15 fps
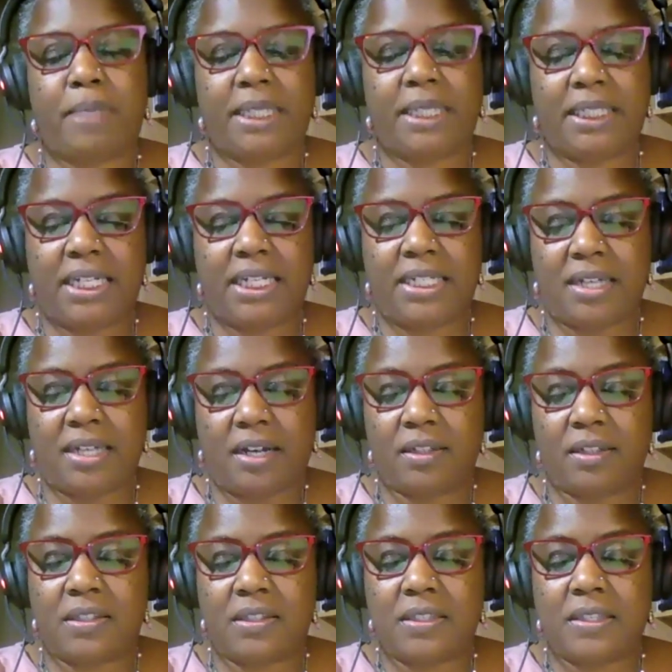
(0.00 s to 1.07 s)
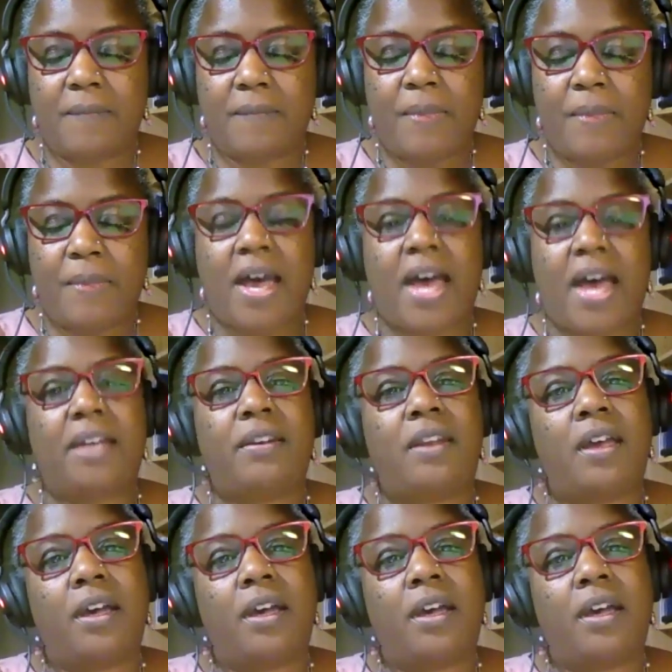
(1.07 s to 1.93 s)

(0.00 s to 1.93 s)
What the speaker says: billion. And